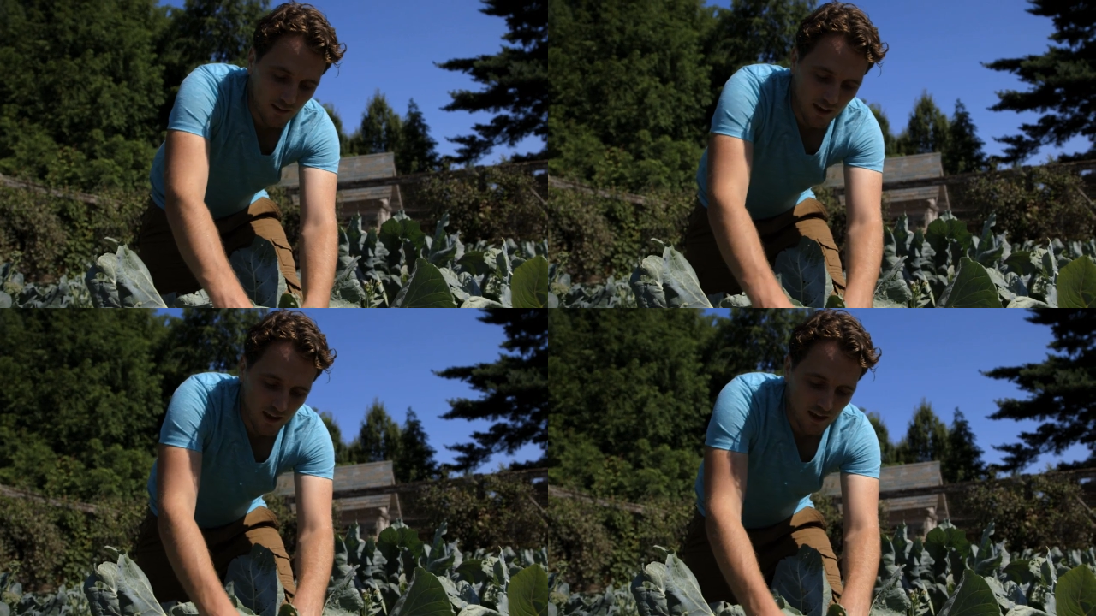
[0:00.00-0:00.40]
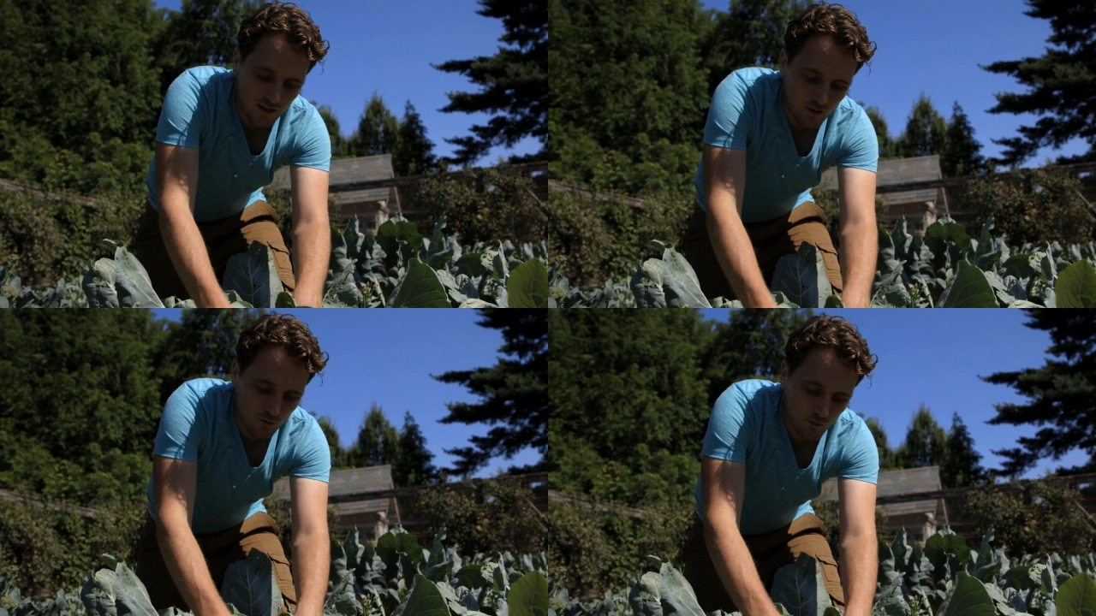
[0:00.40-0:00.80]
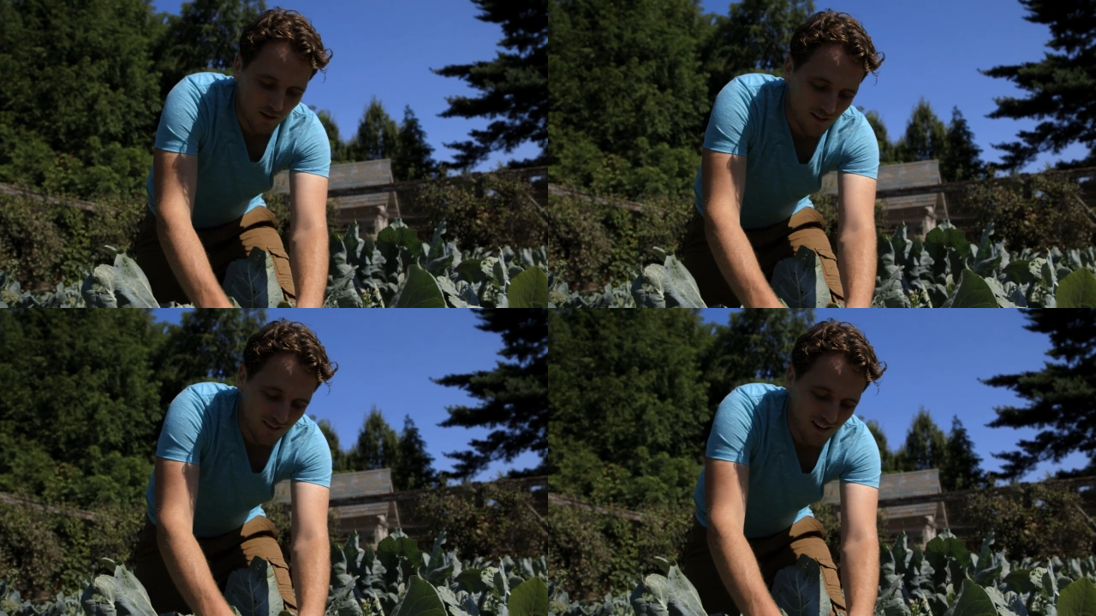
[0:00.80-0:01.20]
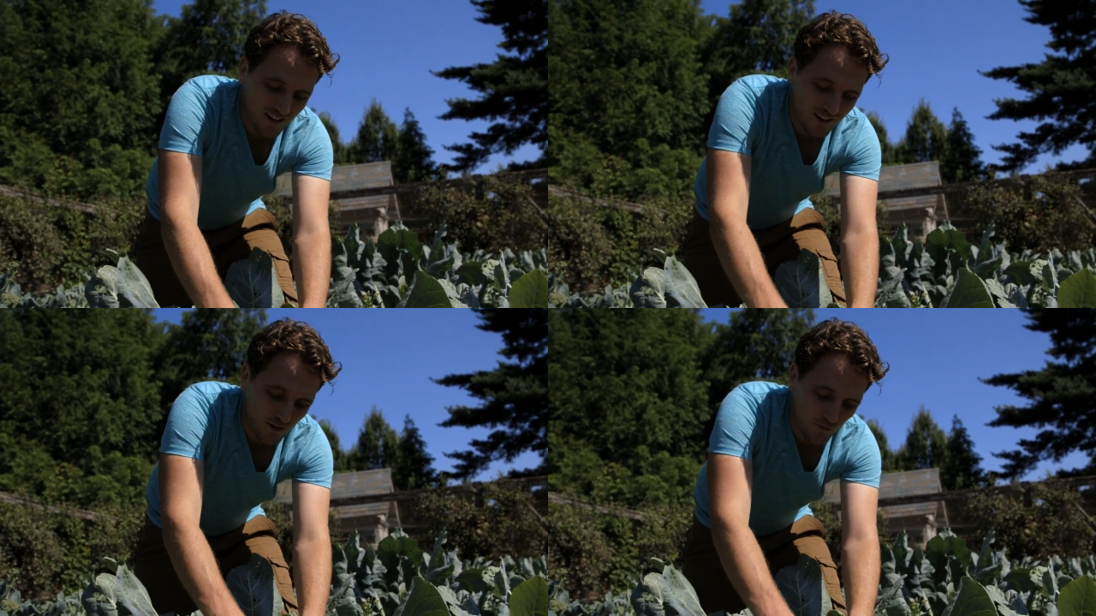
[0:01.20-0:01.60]
to eat. There really isn't
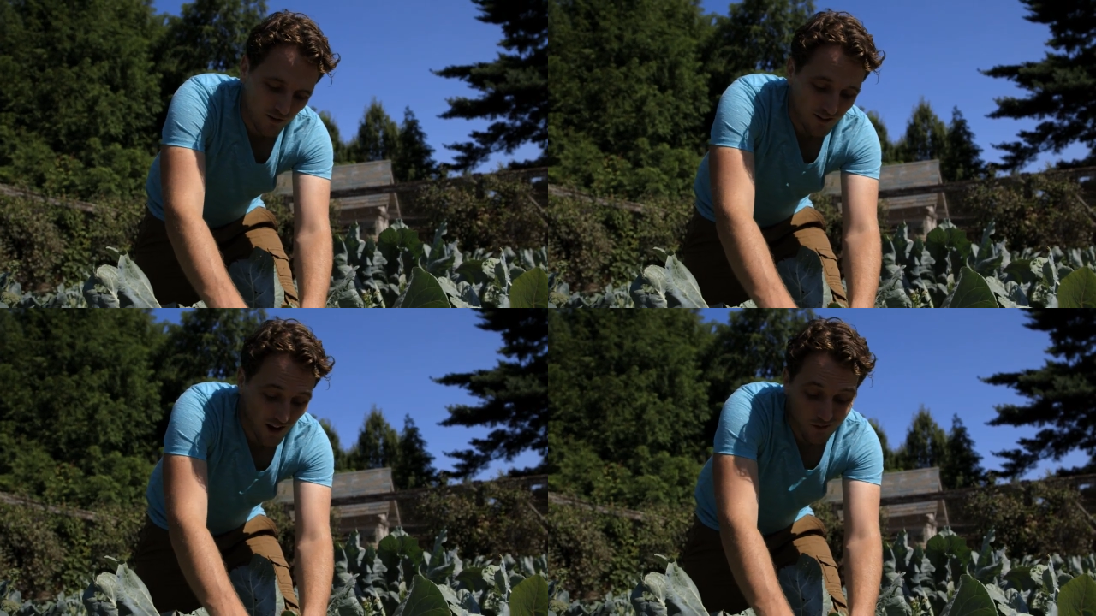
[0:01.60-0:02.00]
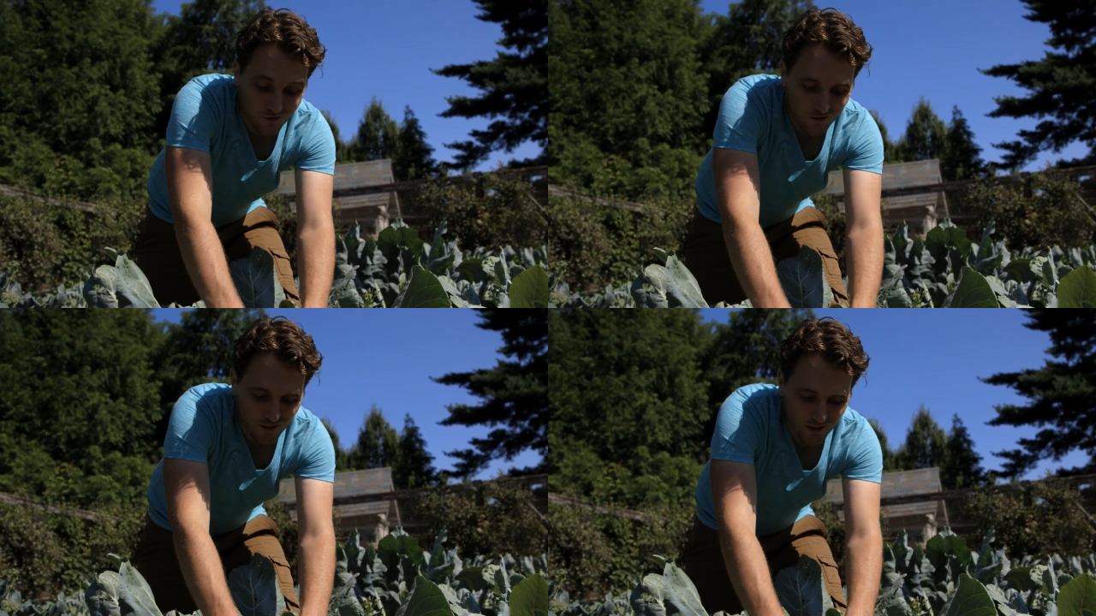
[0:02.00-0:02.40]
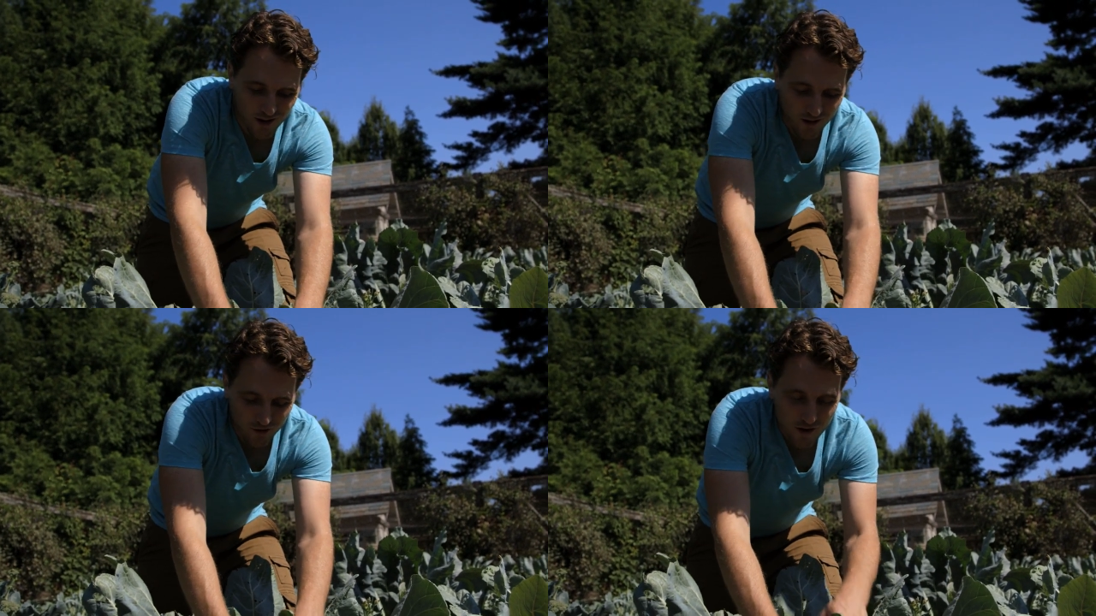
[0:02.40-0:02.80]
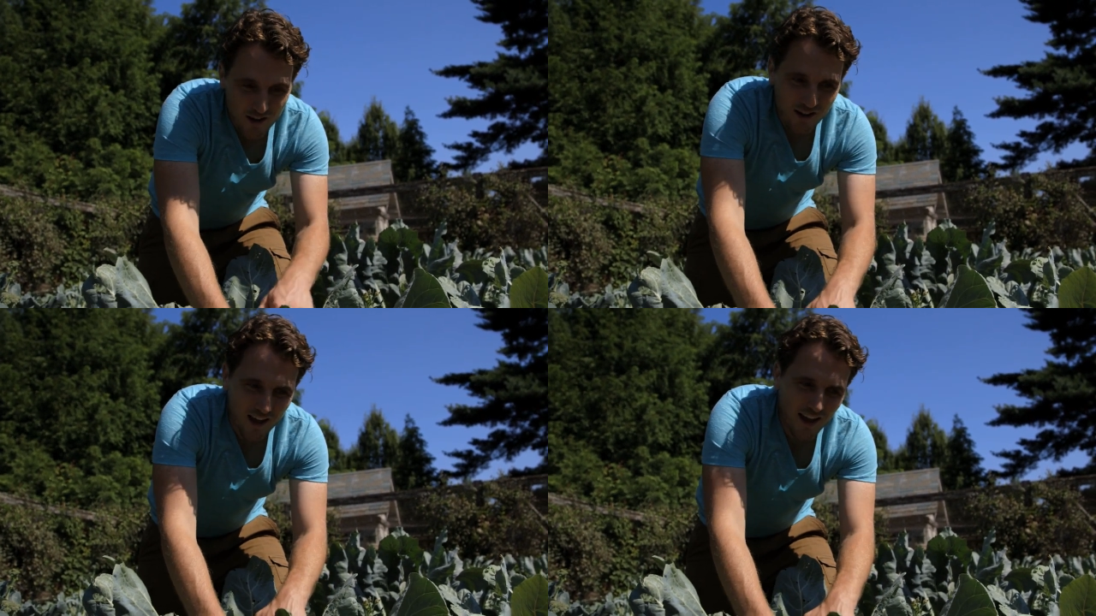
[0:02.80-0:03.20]
any difference other than the color.
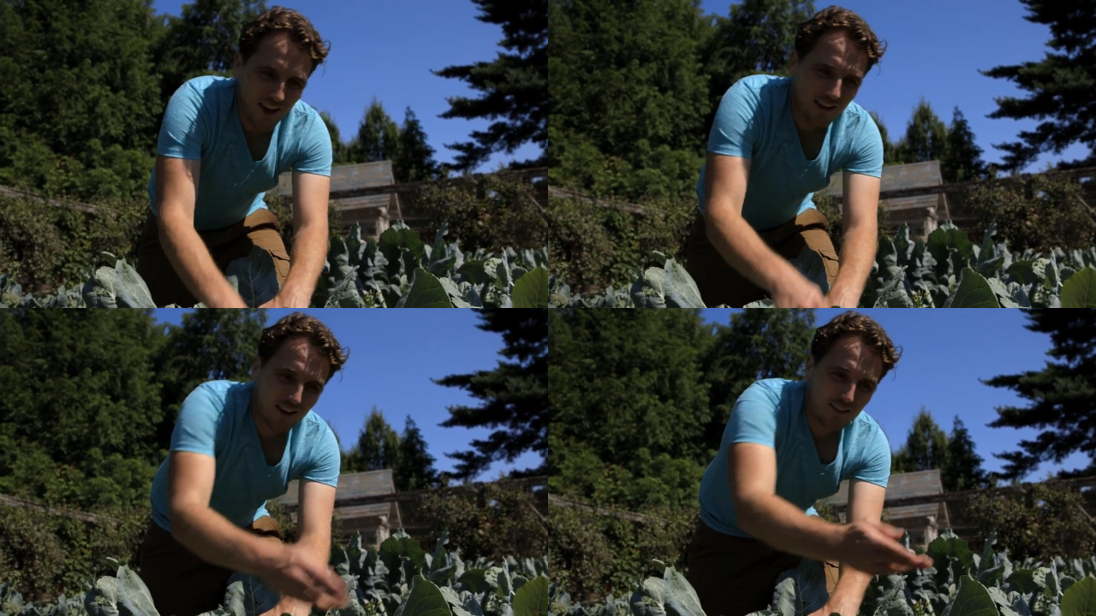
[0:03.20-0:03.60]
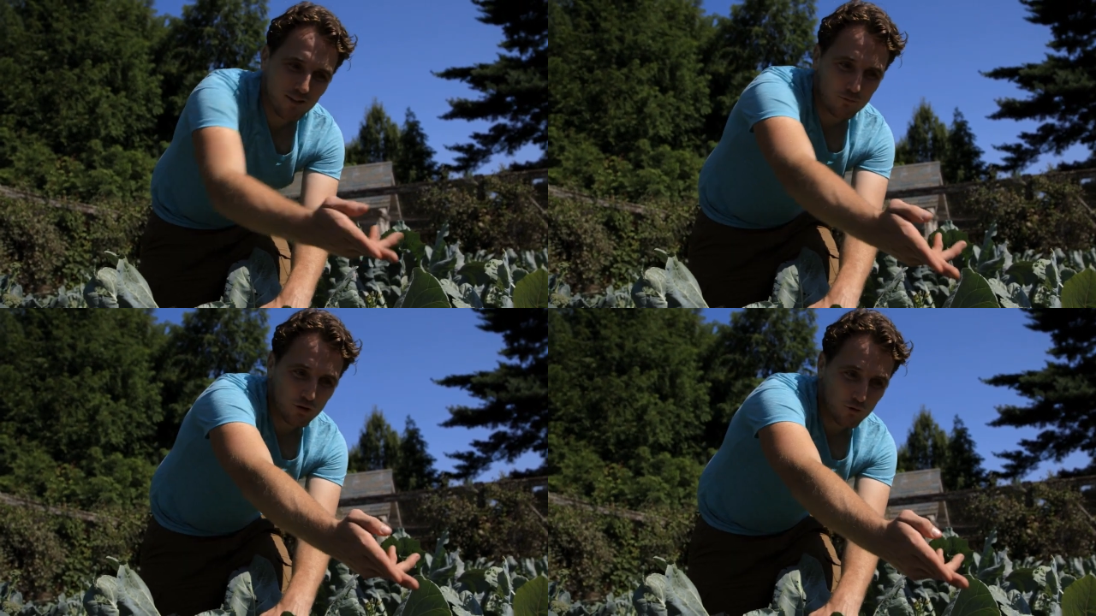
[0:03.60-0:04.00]
A head like this one